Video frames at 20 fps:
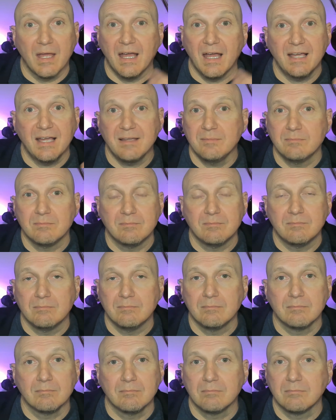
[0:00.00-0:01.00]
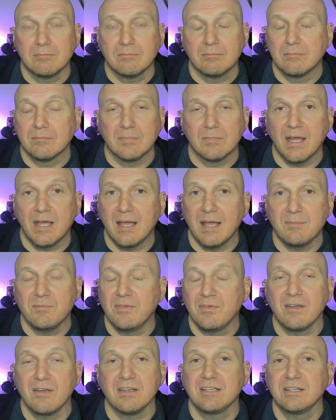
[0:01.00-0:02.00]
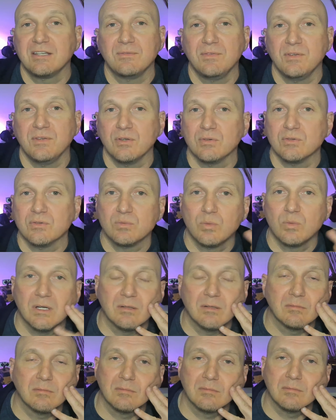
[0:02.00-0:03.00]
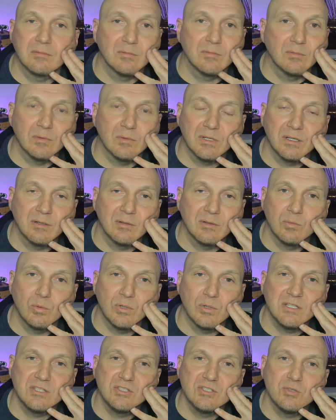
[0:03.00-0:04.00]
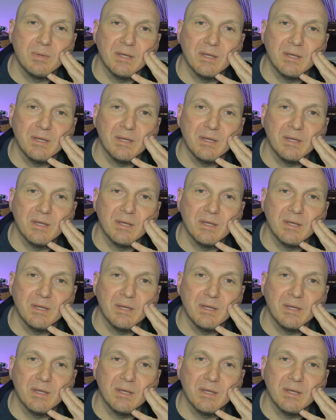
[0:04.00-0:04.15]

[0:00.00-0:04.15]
I'm very confused. What did you